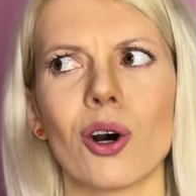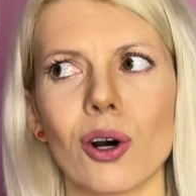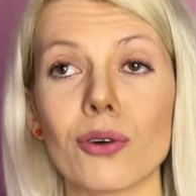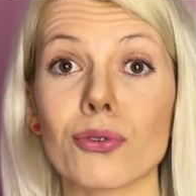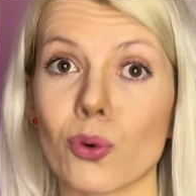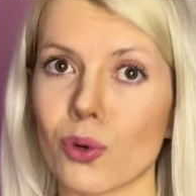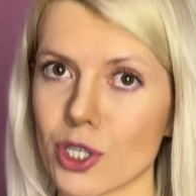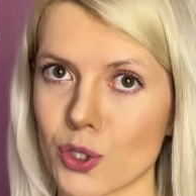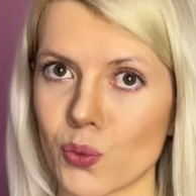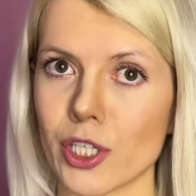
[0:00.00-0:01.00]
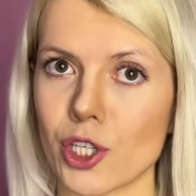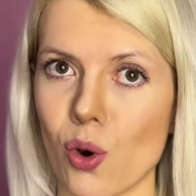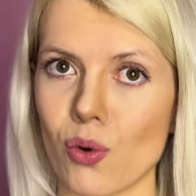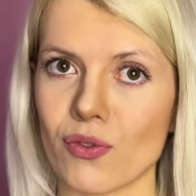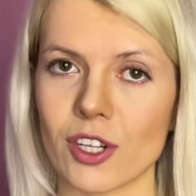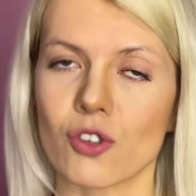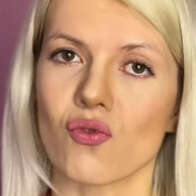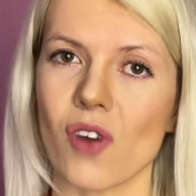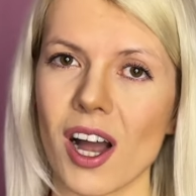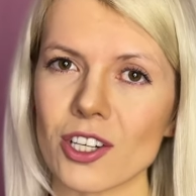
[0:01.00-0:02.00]
of course, we know that
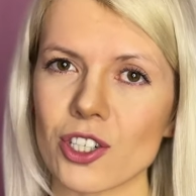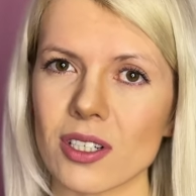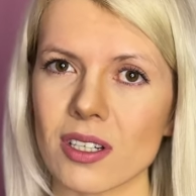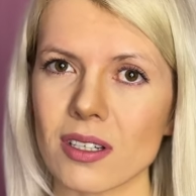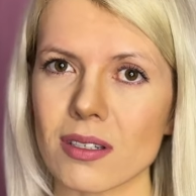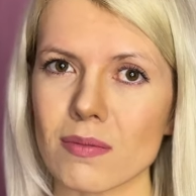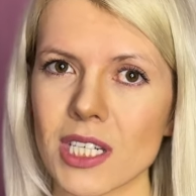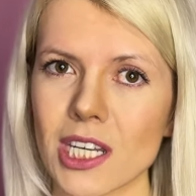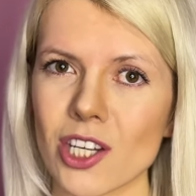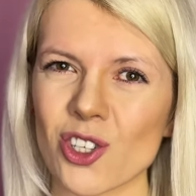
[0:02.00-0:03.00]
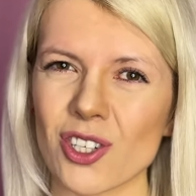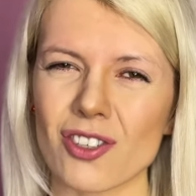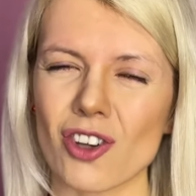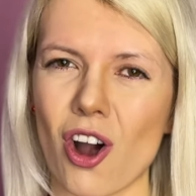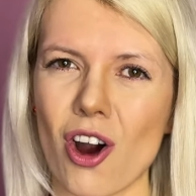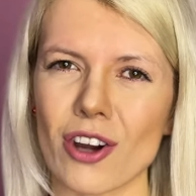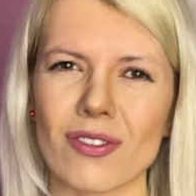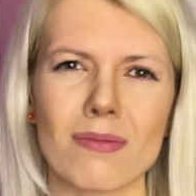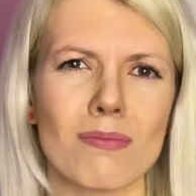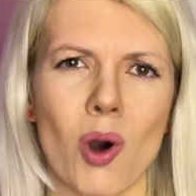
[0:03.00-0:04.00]
Russian examinations are
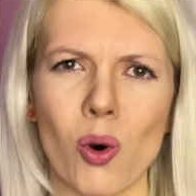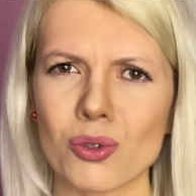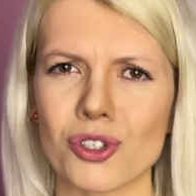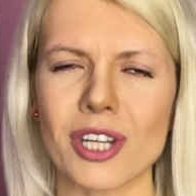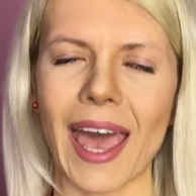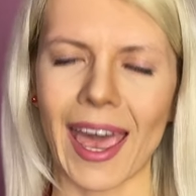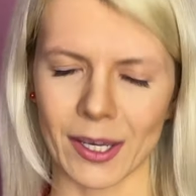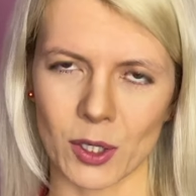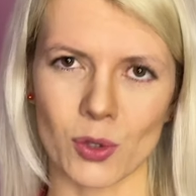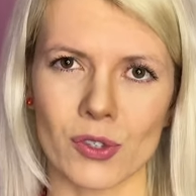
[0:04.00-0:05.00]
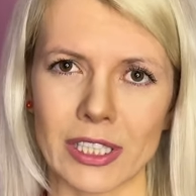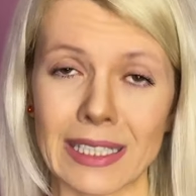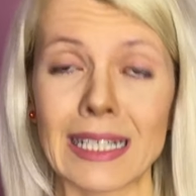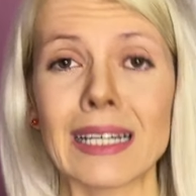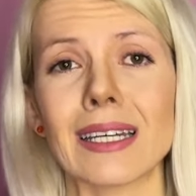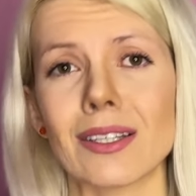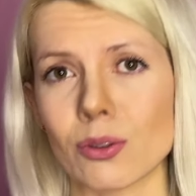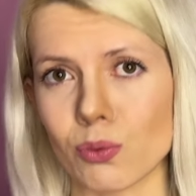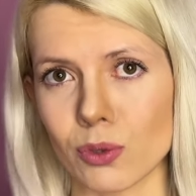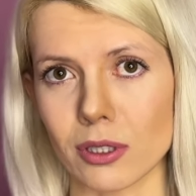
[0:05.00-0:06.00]
the most accurate in
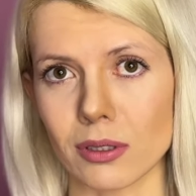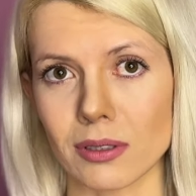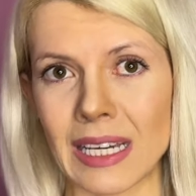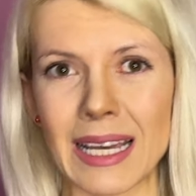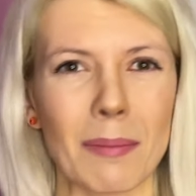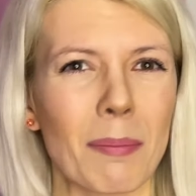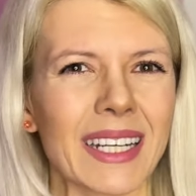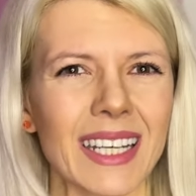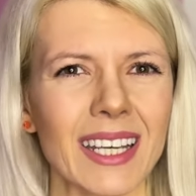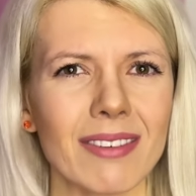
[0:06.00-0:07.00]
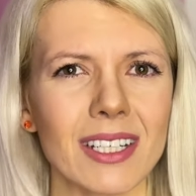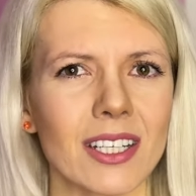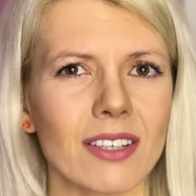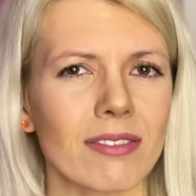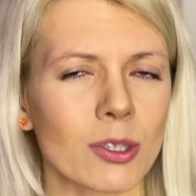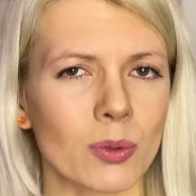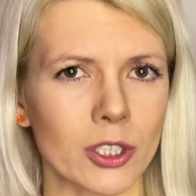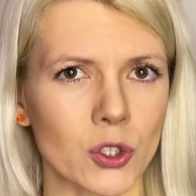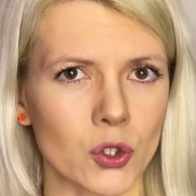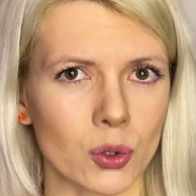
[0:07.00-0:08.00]
the world, but even if it
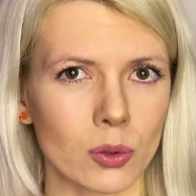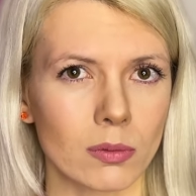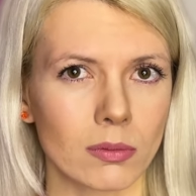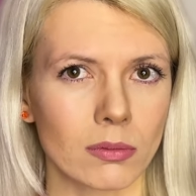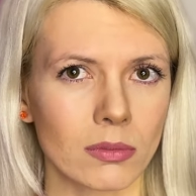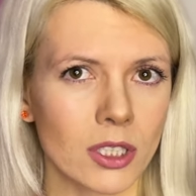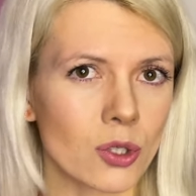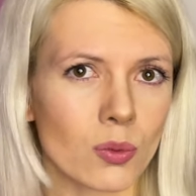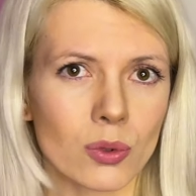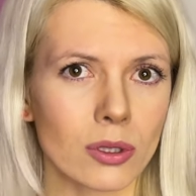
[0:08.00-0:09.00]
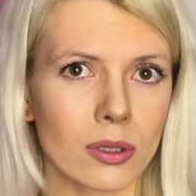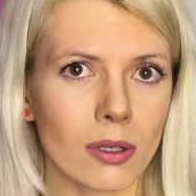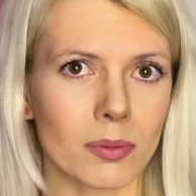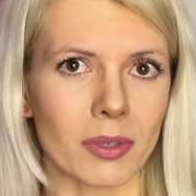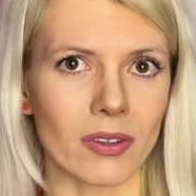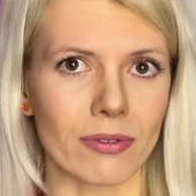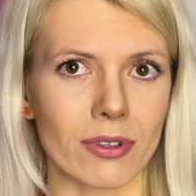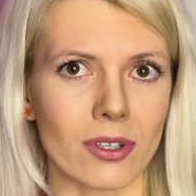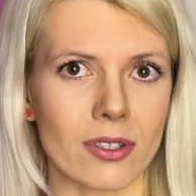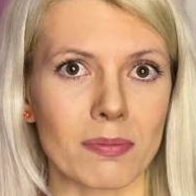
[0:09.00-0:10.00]
were true, this would not be the
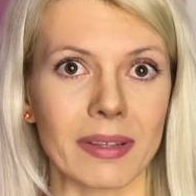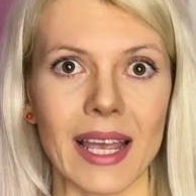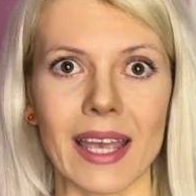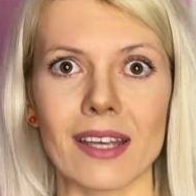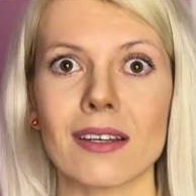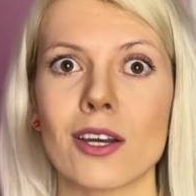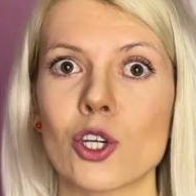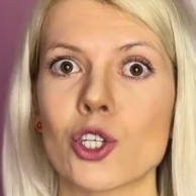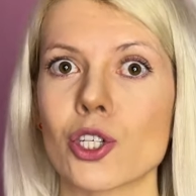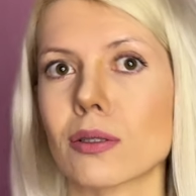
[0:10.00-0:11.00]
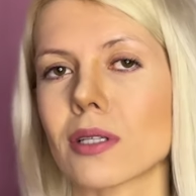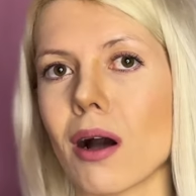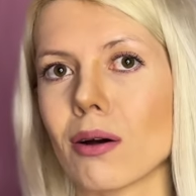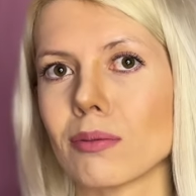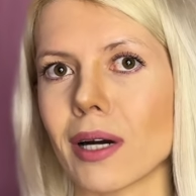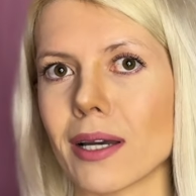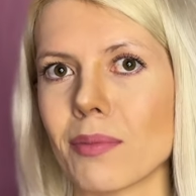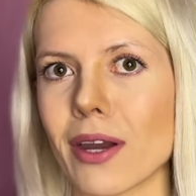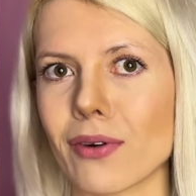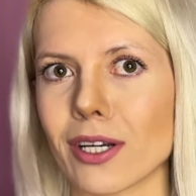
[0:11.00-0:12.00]
first plane shot down by
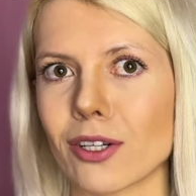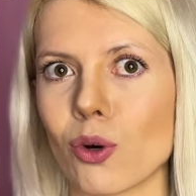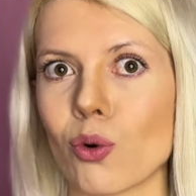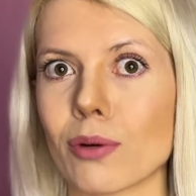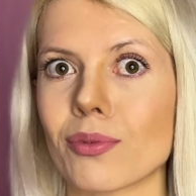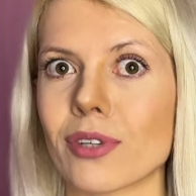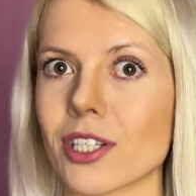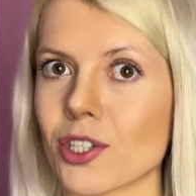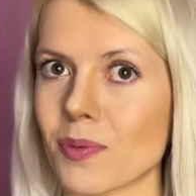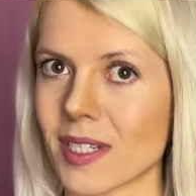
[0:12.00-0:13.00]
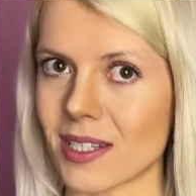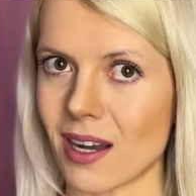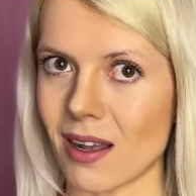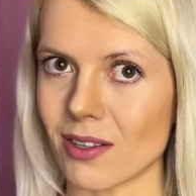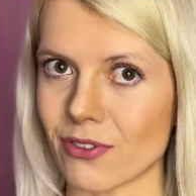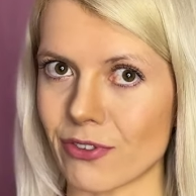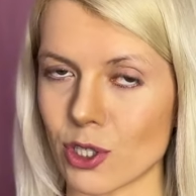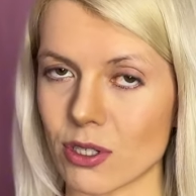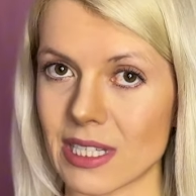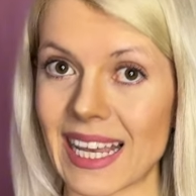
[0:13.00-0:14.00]
American or British missiles,
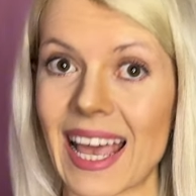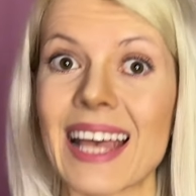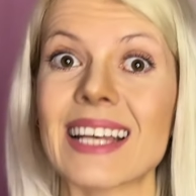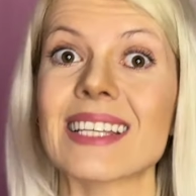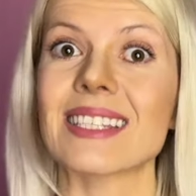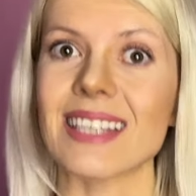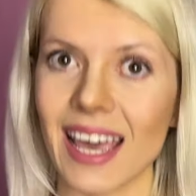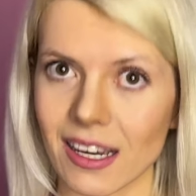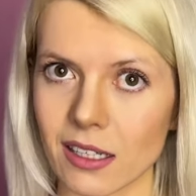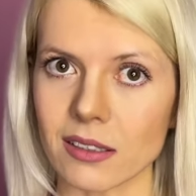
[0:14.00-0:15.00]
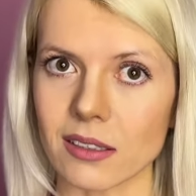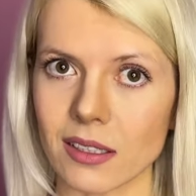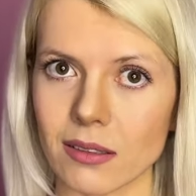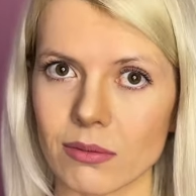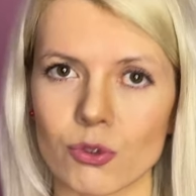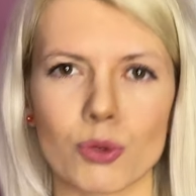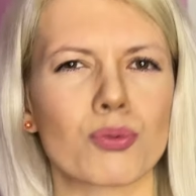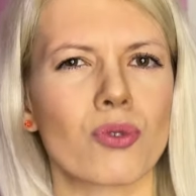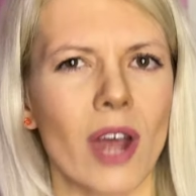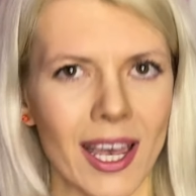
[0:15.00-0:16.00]
firstly. Secondly, the
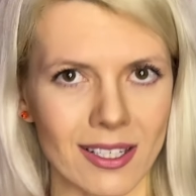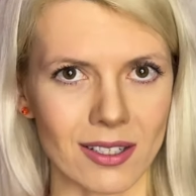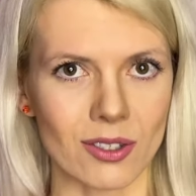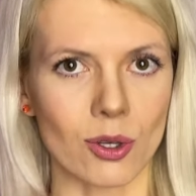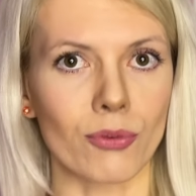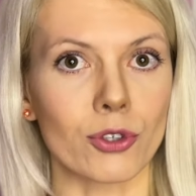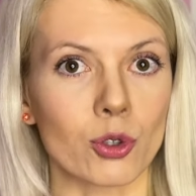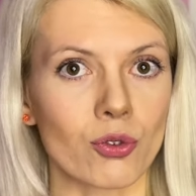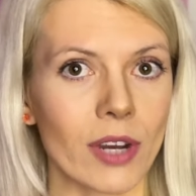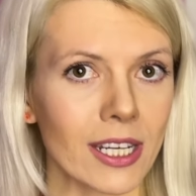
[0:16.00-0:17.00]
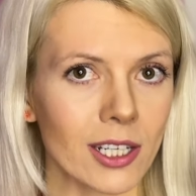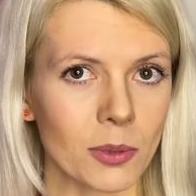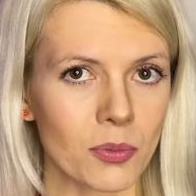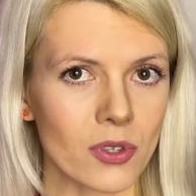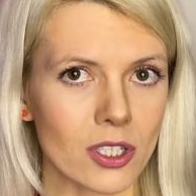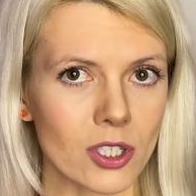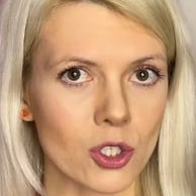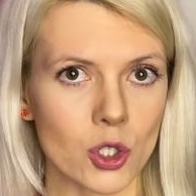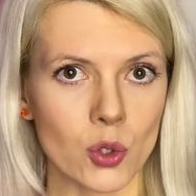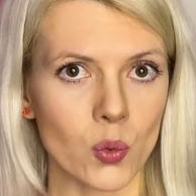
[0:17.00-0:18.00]
presence of Ukrainian
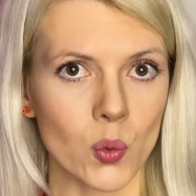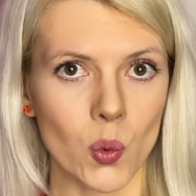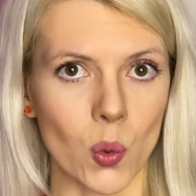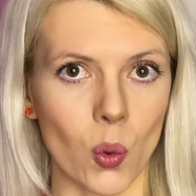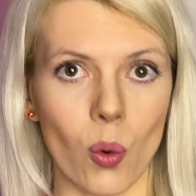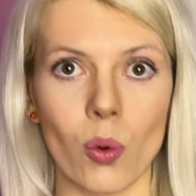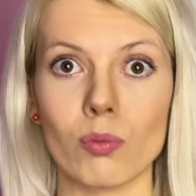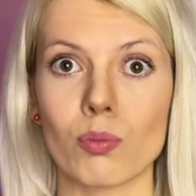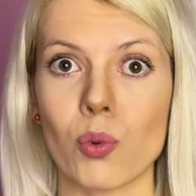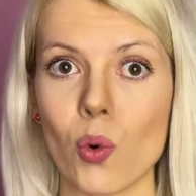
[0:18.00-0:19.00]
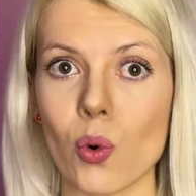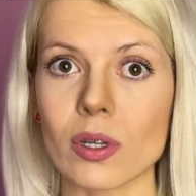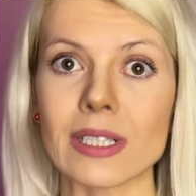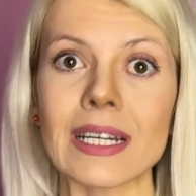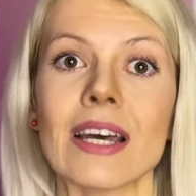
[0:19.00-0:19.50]
prisoners of war on board